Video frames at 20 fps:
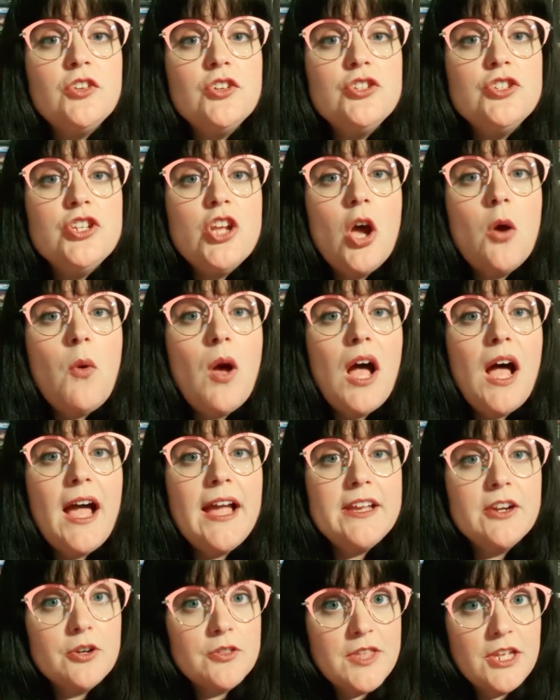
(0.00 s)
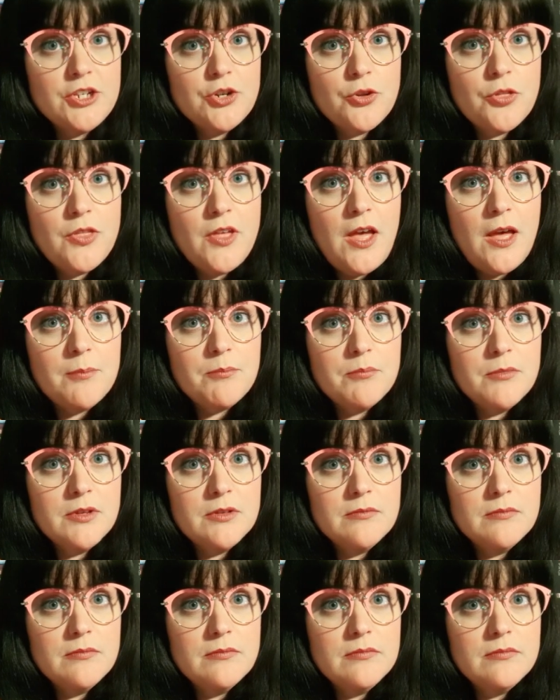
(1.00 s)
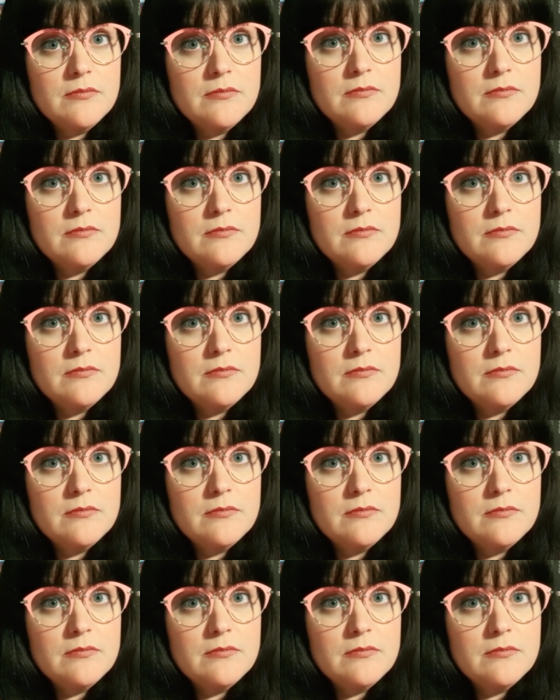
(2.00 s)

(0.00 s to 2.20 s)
who stood no higher than your thumb.